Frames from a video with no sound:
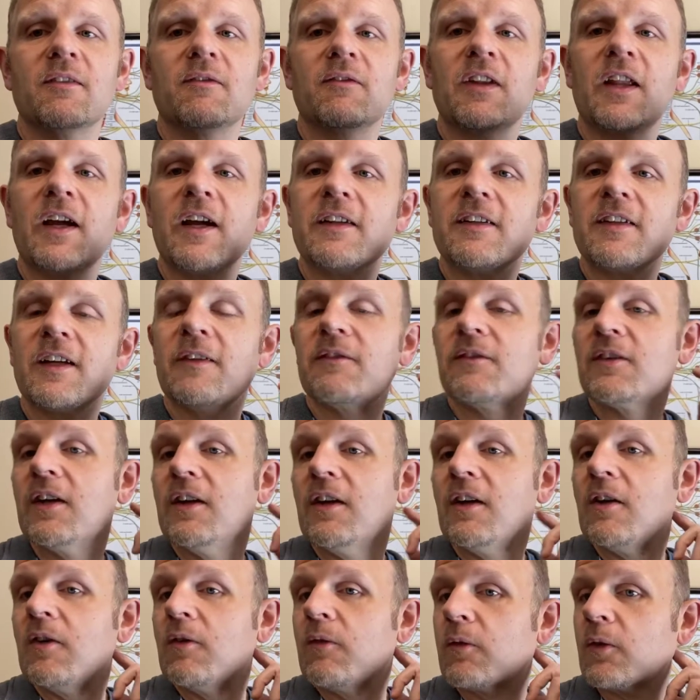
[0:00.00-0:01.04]
A lot of times
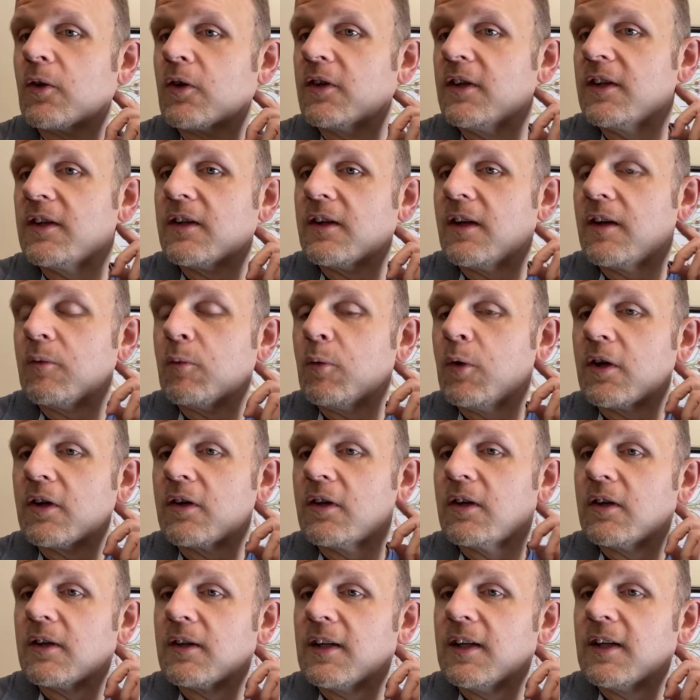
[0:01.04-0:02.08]
for the one
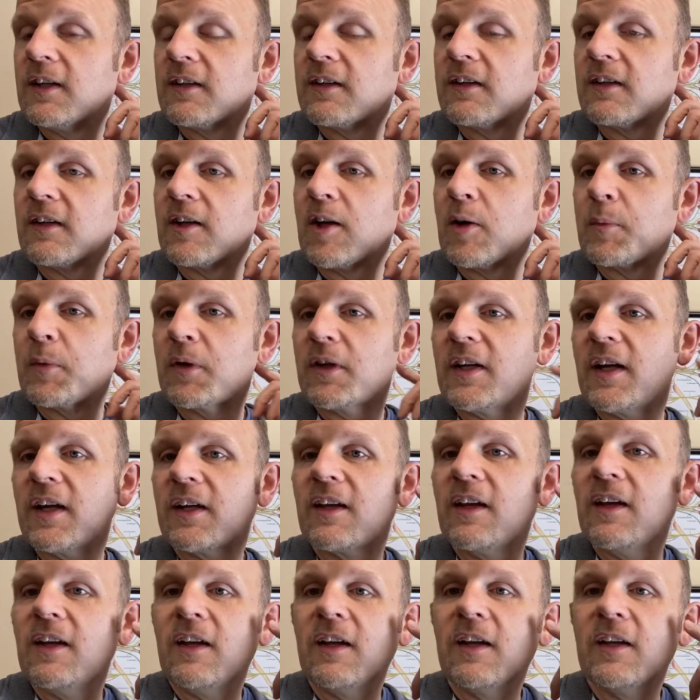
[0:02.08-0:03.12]
here in their upper neck,
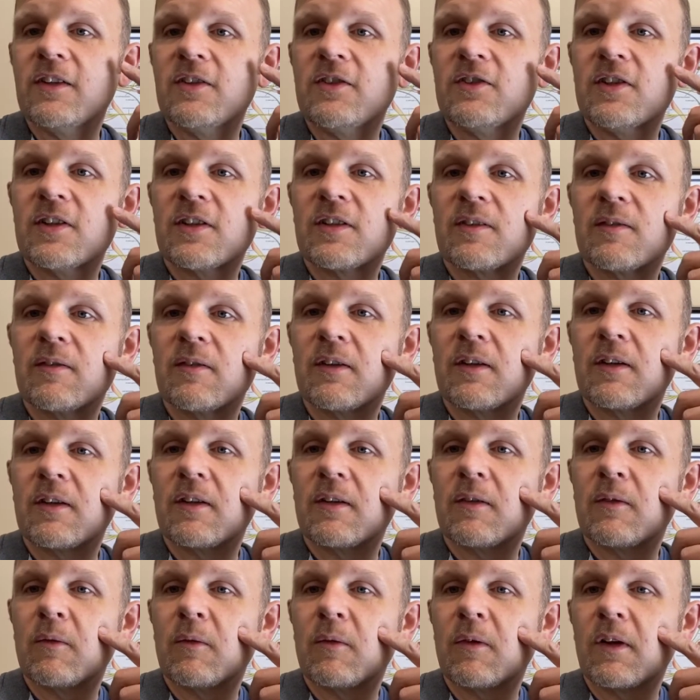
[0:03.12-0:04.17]
it's just
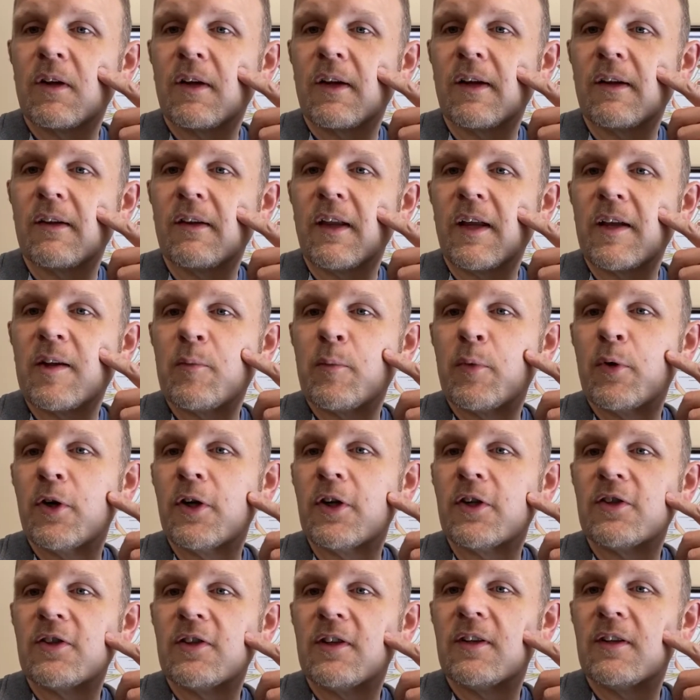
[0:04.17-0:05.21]
a light
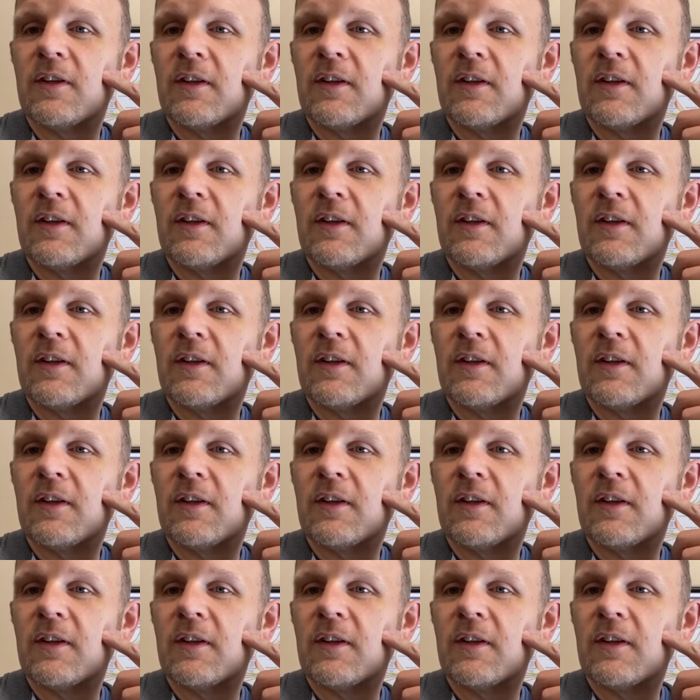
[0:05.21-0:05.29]
push.